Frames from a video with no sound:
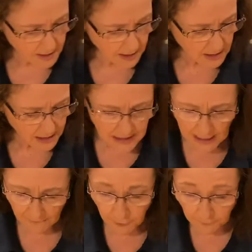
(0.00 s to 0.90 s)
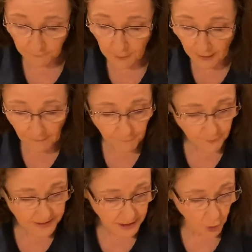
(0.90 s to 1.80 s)
It doesn't have to fill every
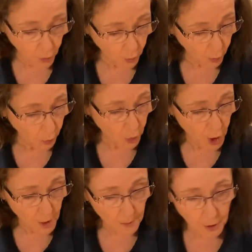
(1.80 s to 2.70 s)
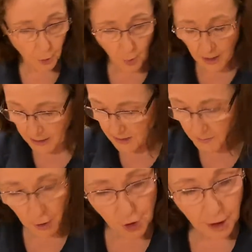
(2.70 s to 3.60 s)
single hole, but you want as
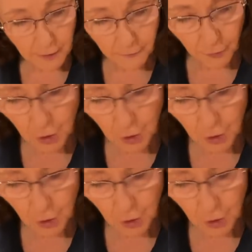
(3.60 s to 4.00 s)
much coverage